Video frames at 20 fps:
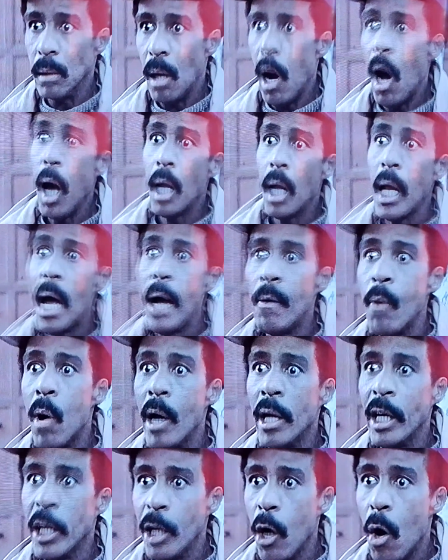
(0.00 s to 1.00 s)
All I
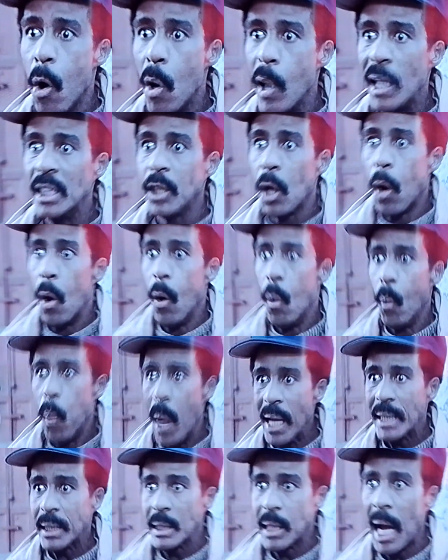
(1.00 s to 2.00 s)
wanna know is,
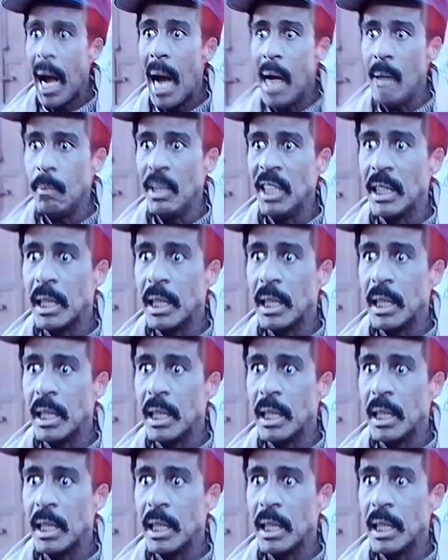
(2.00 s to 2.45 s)
what time